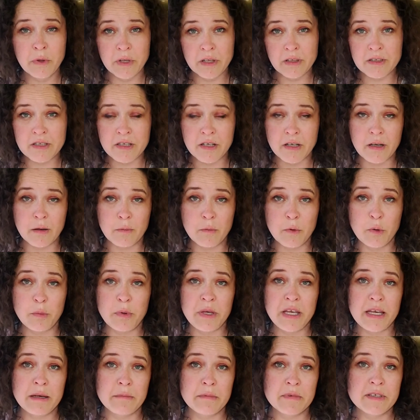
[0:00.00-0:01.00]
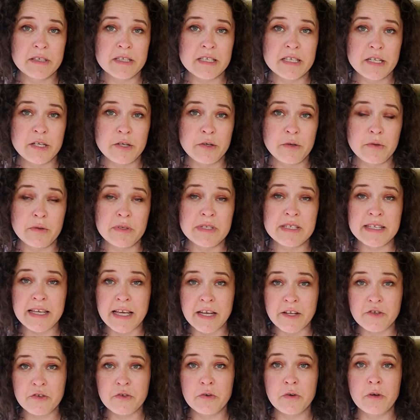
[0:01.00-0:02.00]
realtor will be able to
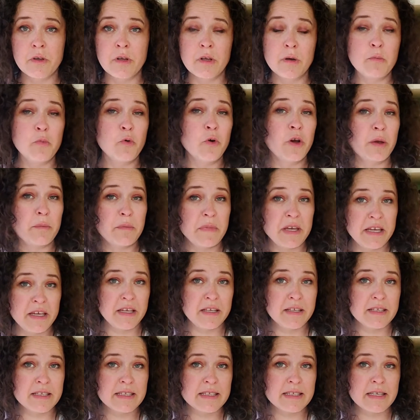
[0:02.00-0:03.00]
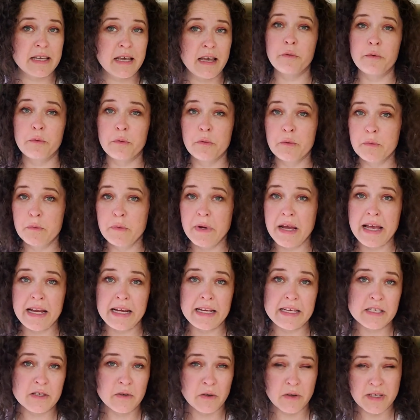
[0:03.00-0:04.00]
schedule appointments through any
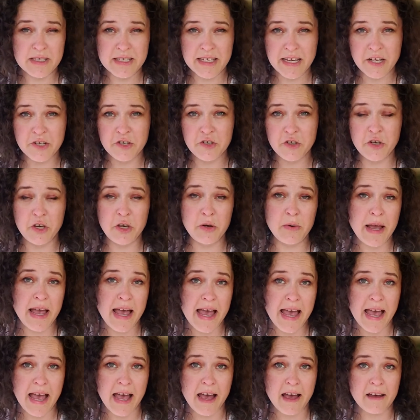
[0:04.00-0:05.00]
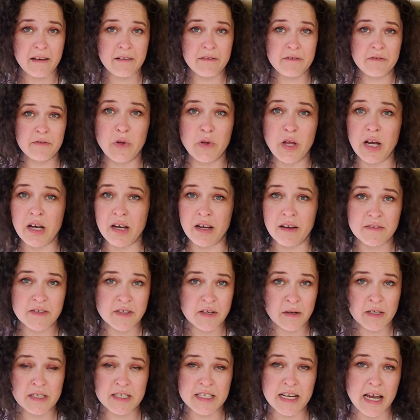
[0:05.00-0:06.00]
sort of schedule you have, block off
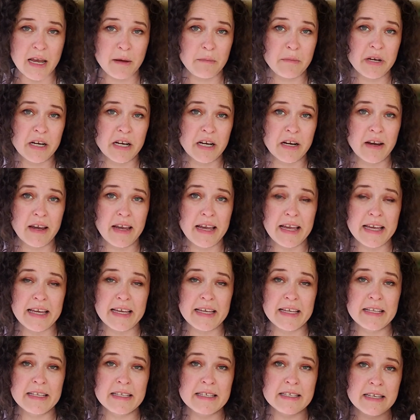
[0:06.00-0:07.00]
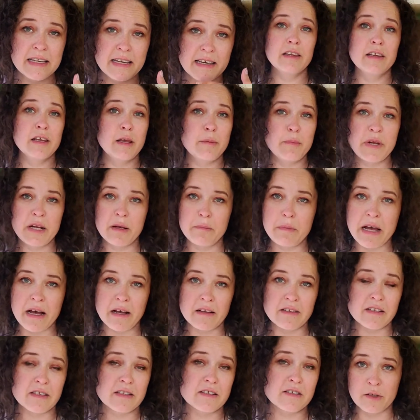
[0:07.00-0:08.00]
certain time periods, limit
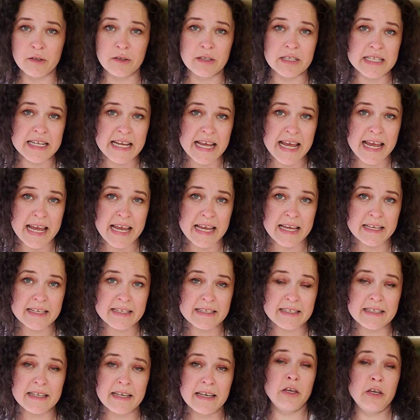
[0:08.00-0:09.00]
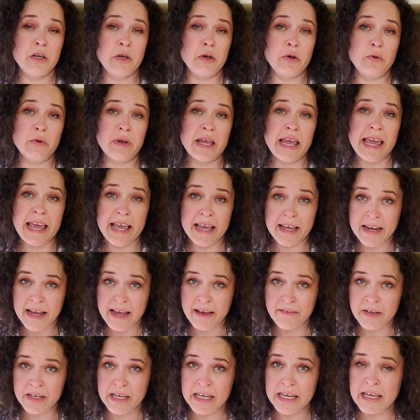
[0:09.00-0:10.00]
amounts on certain days. You can
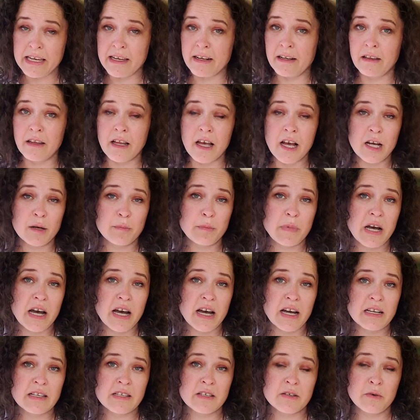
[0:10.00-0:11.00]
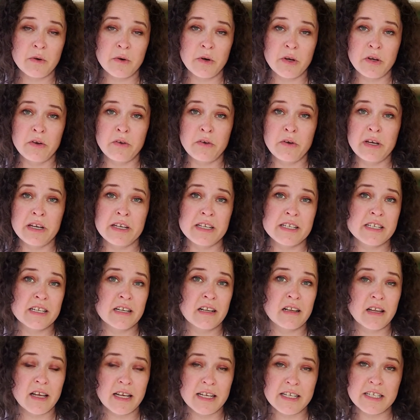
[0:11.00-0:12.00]
have a key in a lockbox or you could
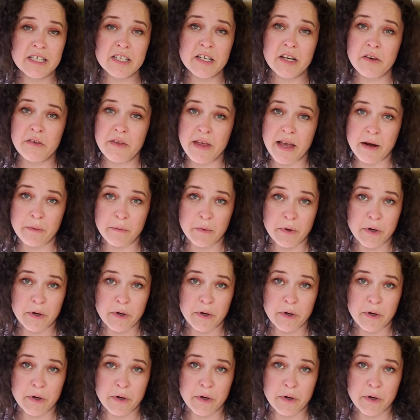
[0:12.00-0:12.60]
decline to go that